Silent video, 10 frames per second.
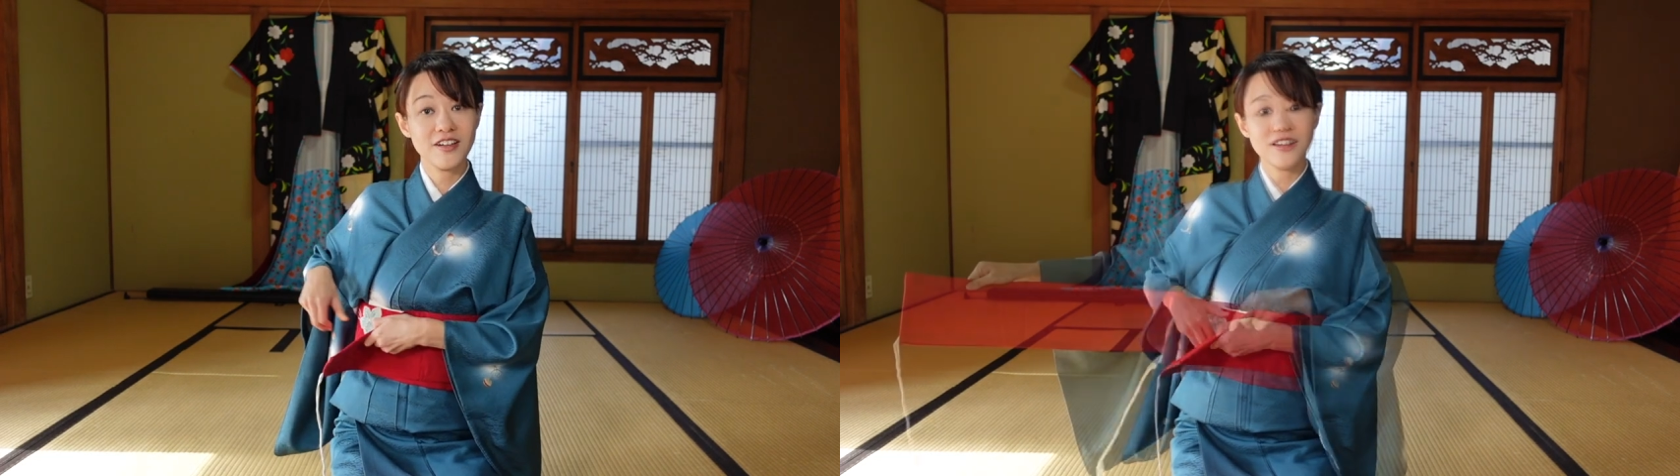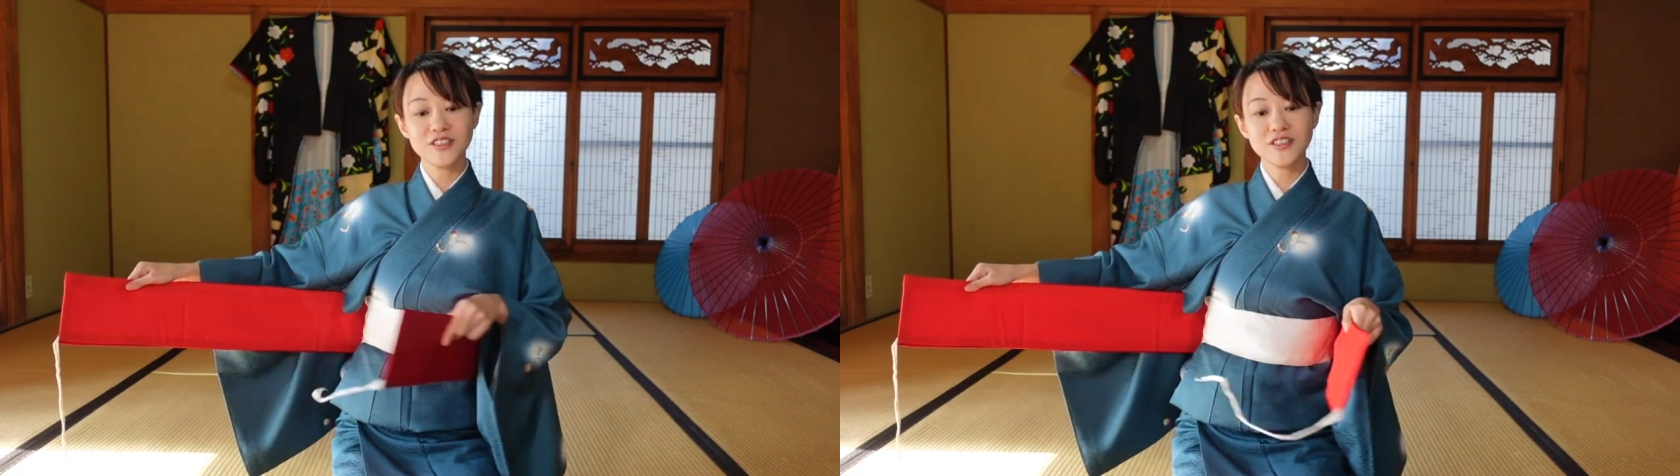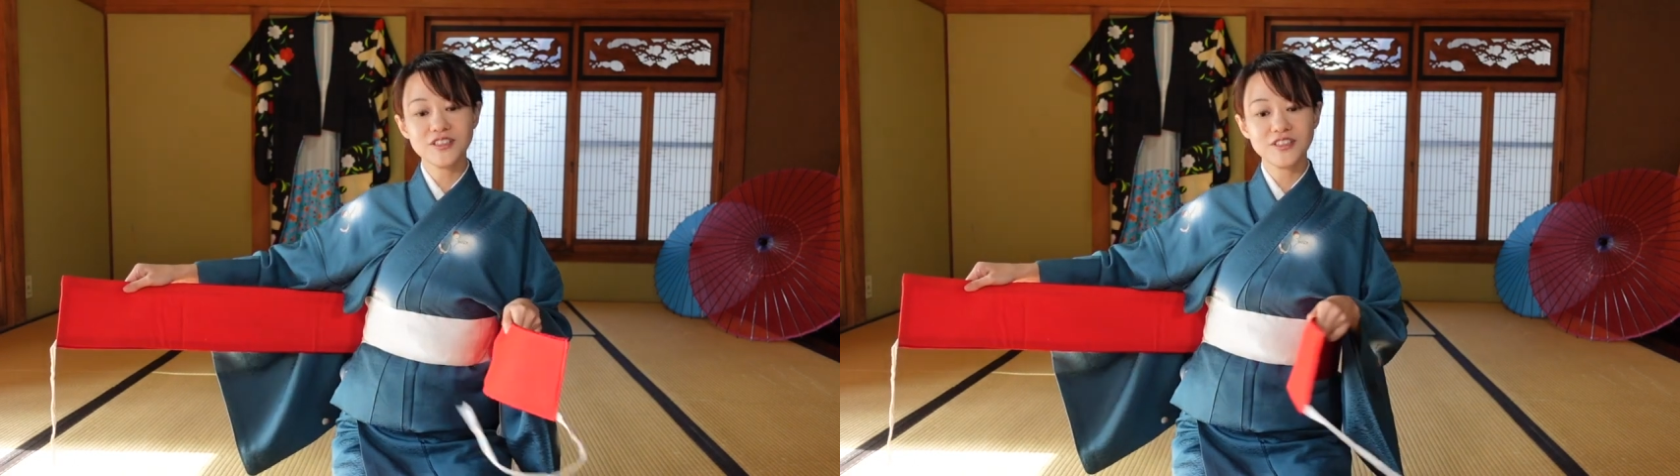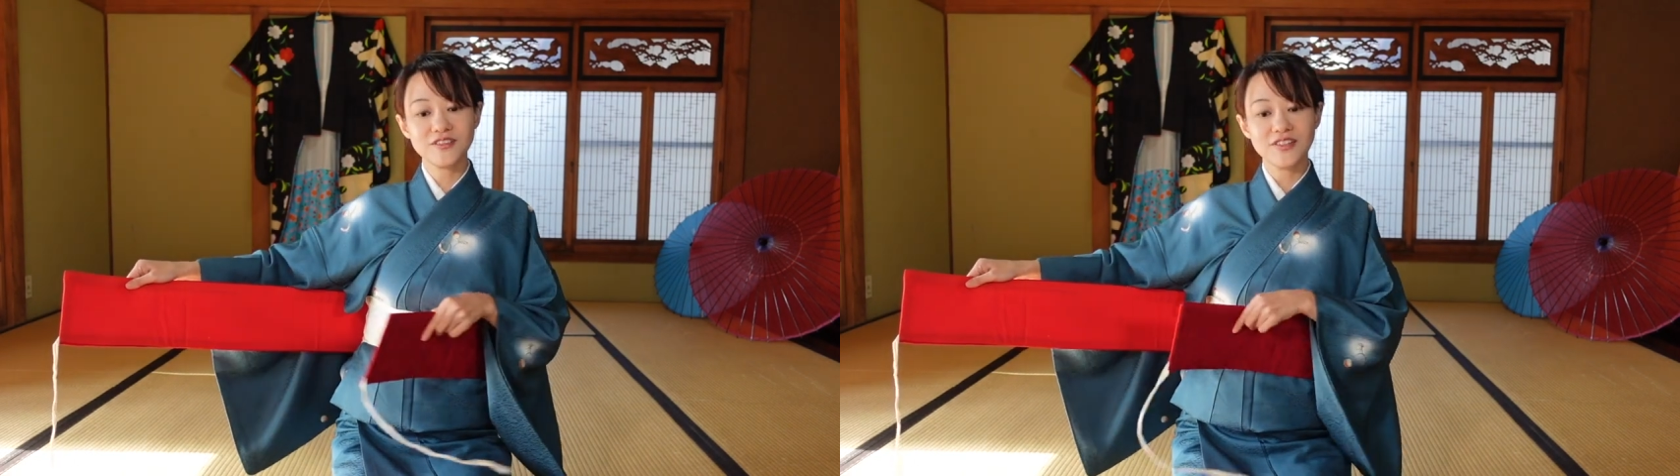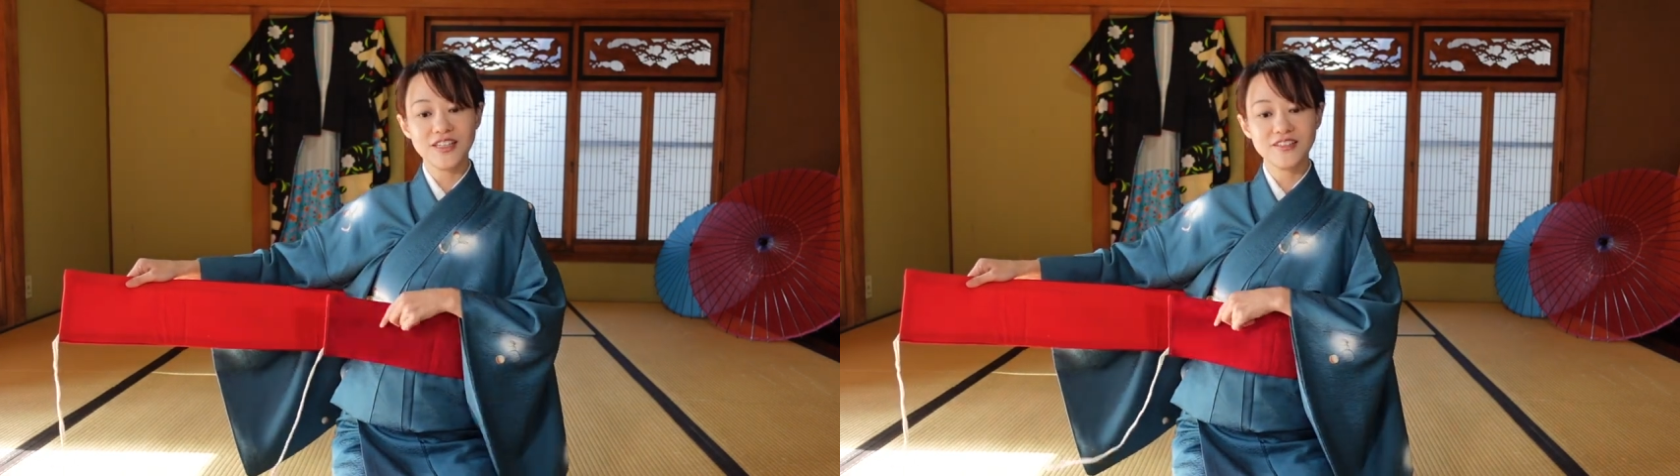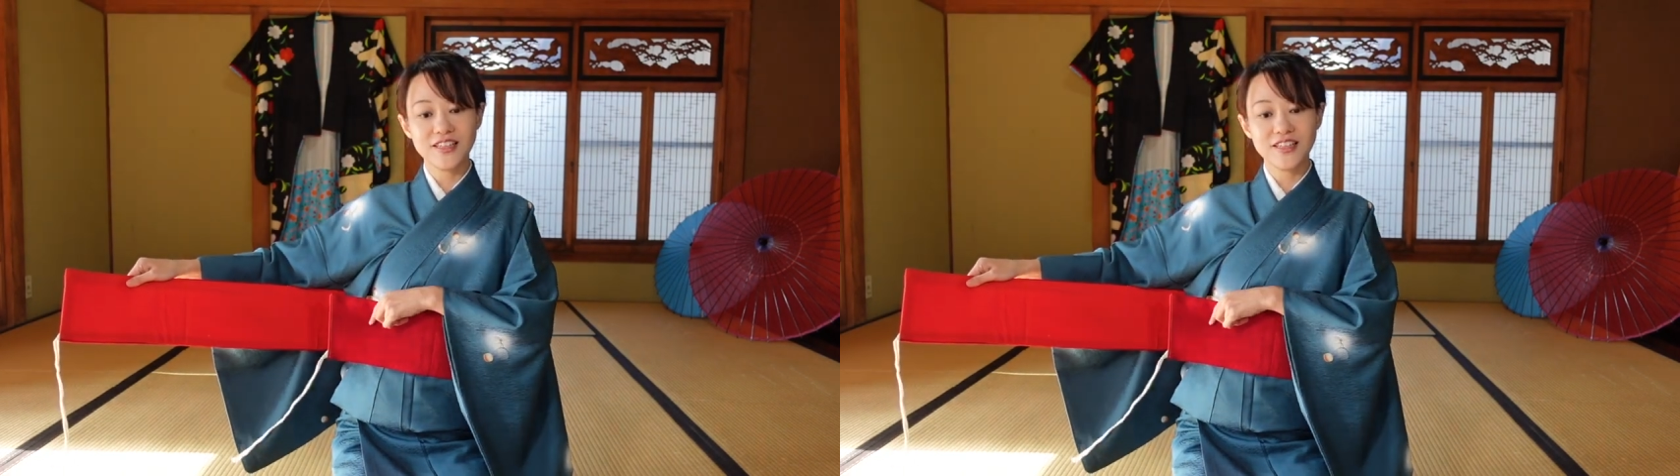You should do like